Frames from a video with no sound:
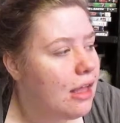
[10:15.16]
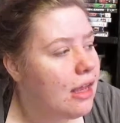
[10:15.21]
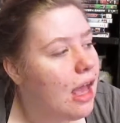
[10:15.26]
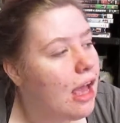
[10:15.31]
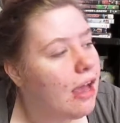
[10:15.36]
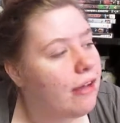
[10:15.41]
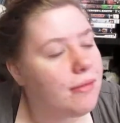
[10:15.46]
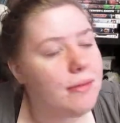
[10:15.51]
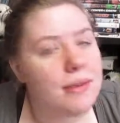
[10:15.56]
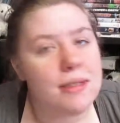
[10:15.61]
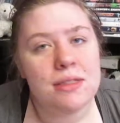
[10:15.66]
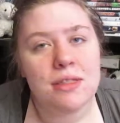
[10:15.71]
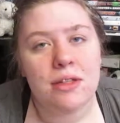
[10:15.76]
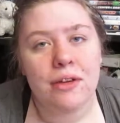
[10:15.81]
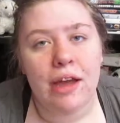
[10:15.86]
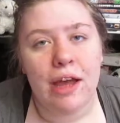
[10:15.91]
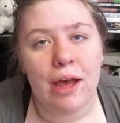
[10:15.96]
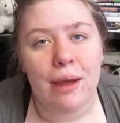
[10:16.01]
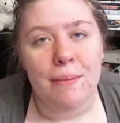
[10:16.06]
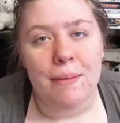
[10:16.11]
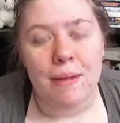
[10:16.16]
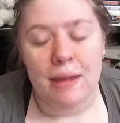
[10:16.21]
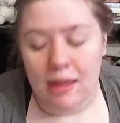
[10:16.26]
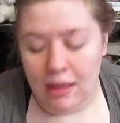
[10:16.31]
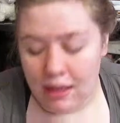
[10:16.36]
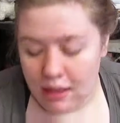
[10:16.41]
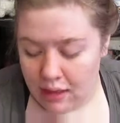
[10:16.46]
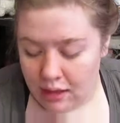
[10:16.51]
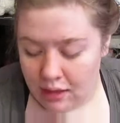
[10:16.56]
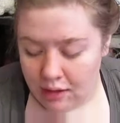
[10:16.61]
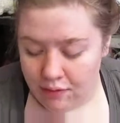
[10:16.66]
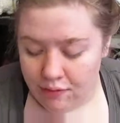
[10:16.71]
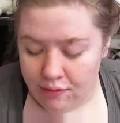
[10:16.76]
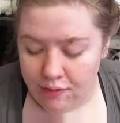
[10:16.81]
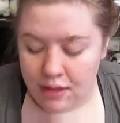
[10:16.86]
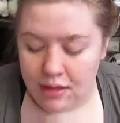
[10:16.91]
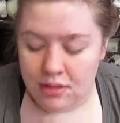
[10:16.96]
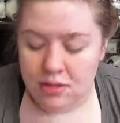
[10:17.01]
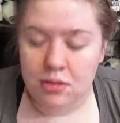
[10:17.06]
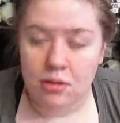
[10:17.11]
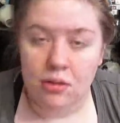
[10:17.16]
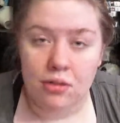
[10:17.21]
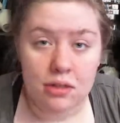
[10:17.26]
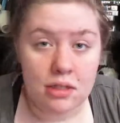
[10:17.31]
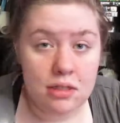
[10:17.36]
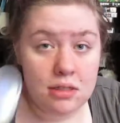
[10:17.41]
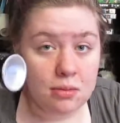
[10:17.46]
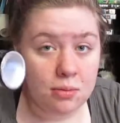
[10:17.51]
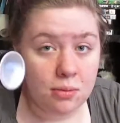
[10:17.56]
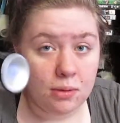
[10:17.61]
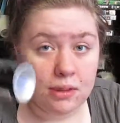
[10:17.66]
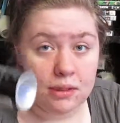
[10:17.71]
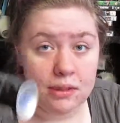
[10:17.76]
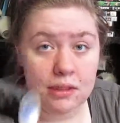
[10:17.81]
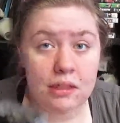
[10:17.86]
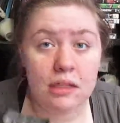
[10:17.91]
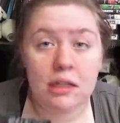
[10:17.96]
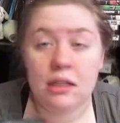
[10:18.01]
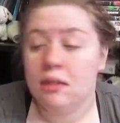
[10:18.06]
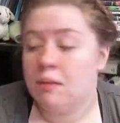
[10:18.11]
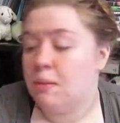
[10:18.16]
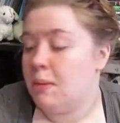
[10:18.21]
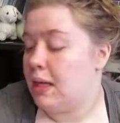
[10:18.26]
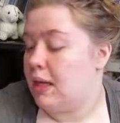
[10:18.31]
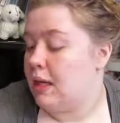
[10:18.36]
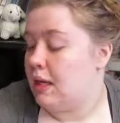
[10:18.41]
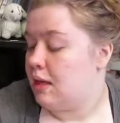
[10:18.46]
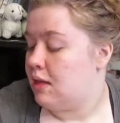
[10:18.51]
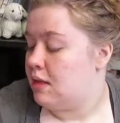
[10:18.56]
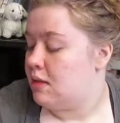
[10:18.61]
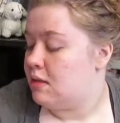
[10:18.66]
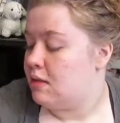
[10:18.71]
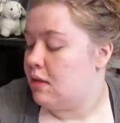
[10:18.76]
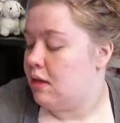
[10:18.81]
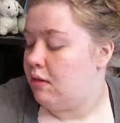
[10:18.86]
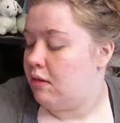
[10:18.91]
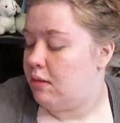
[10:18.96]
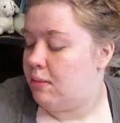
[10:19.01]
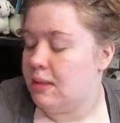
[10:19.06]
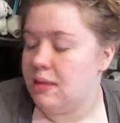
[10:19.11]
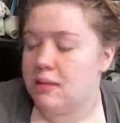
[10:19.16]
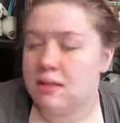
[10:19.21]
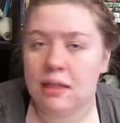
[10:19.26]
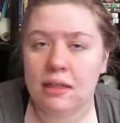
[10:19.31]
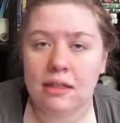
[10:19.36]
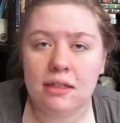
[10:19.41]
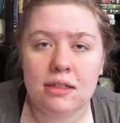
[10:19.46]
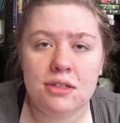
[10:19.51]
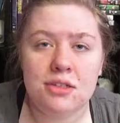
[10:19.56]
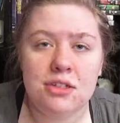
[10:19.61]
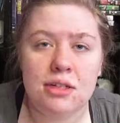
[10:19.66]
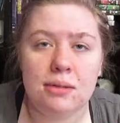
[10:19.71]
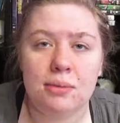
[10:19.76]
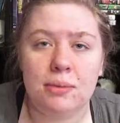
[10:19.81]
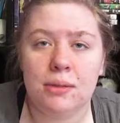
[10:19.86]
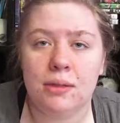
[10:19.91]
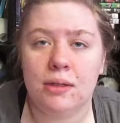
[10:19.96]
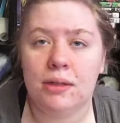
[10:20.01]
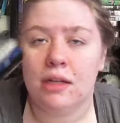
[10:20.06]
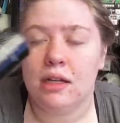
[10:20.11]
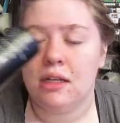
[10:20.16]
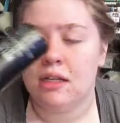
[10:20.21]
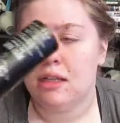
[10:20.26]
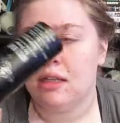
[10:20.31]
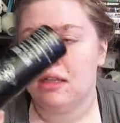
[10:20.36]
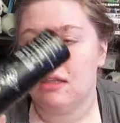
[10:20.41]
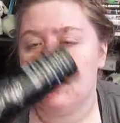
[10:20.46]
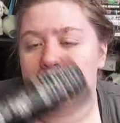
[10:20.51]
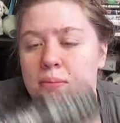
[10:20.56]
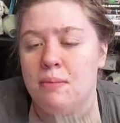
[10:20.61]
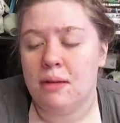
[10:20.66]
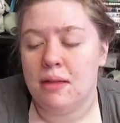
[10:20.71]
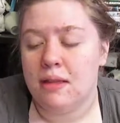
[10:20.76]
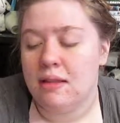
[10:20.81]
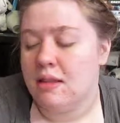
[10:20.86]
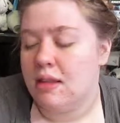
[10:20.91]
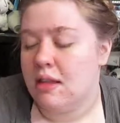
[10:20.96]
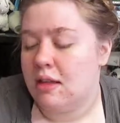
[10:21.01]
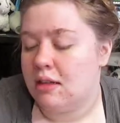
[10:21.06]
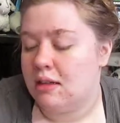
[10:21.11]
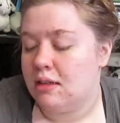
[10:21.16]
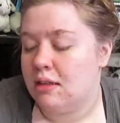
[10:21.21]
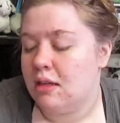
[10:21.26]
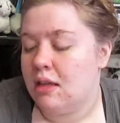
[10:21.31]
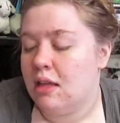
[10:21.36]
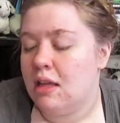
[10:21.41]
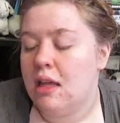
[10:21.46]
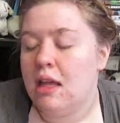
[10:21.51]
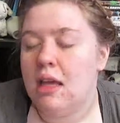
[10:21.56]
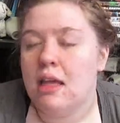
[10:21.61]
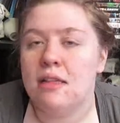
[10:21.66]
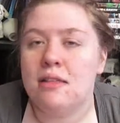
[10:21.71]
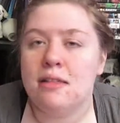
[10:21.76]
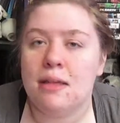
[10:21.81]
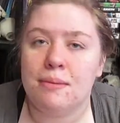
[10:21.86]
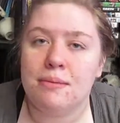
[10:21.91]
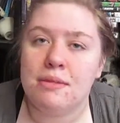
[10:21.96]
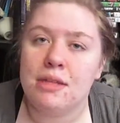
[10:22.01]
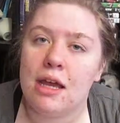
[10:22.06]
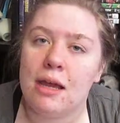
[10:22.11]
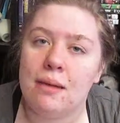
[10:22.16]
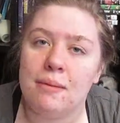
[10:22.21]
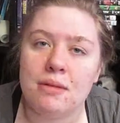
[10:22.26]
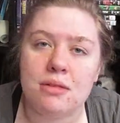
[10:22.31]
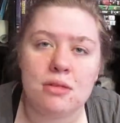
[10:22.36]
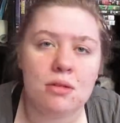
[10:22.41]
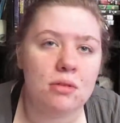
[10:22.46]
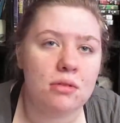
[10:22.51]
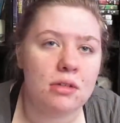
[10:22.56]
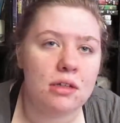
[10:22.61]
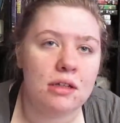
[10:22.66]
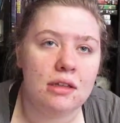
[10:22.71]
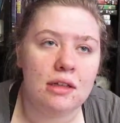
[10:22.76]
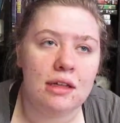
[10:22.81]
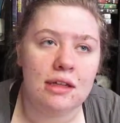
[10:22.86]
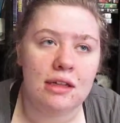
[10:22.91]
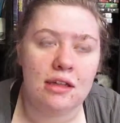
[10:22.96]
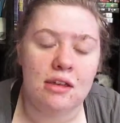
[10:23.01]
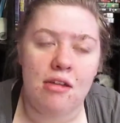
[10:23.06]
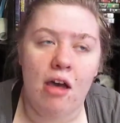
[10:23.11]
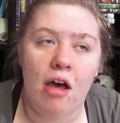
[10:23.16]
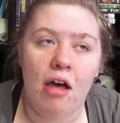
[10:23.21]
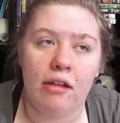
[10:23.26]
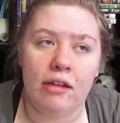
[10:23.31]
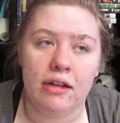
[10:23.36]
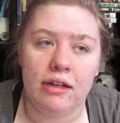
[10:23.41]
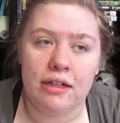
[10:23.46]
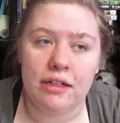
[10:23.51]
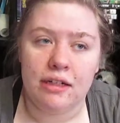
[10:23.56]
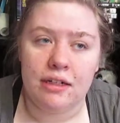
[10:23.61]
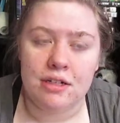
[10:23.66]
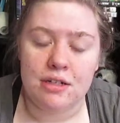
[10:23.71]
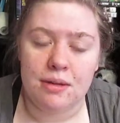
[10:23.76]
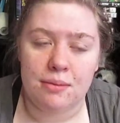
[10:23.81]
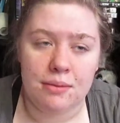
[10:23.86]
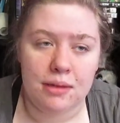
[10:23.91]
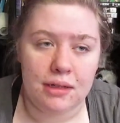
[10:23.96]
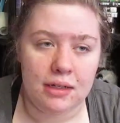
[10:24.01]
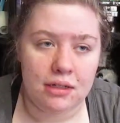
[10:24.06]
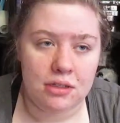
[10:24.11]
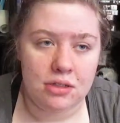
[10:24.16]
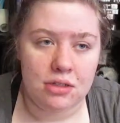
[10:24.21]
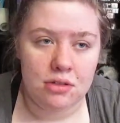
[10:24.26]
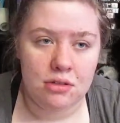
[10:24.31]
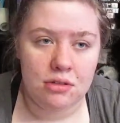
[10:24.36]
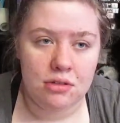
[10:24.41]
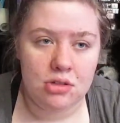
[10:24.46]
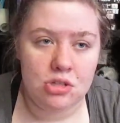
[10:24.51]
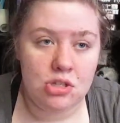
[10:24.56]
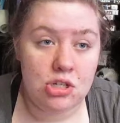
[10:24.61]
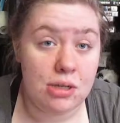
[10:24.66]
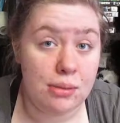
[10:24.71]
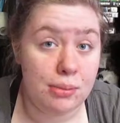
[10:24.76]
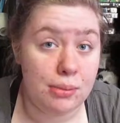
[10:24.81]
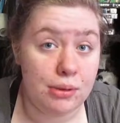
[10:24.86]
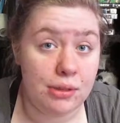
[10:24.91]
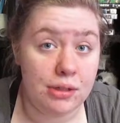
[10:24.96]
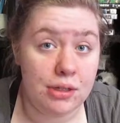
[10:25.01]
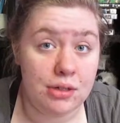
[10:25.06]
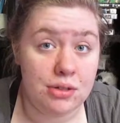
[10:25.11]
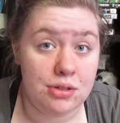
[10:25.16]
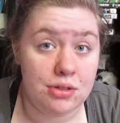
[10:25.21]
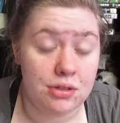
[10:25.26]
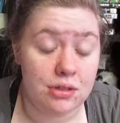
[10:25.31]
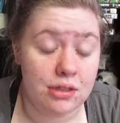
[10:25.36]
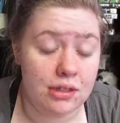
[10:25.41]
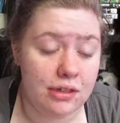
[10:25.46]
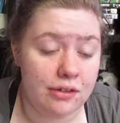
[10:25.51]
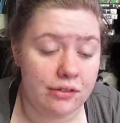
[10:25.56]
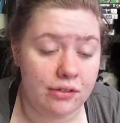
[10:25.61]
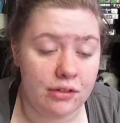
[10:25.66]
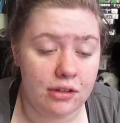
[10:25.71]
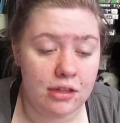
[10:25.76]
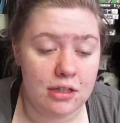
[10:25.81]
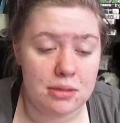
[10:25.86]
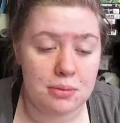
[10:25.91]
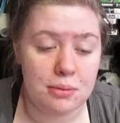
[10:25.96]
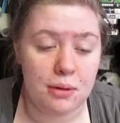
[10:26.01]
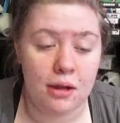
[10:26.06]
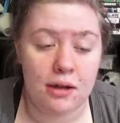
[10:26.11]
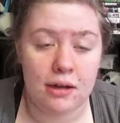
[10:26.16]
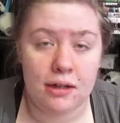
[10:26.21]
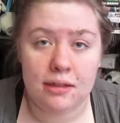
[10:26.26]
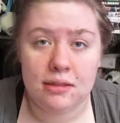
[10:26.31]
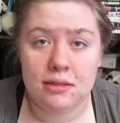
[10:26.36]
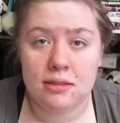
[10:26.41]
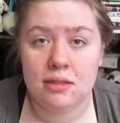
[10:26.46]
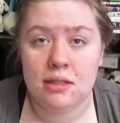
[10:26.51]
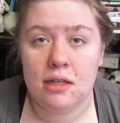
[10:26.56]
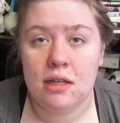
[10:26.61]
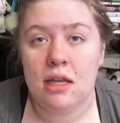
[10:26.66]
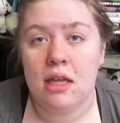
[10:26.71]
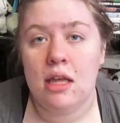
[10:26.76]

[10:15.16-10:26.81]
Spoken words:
I would be so happy if they sold this one because it would be slightly cheaper, but then at the same time it's only like $1 or something cheaper usually for these products.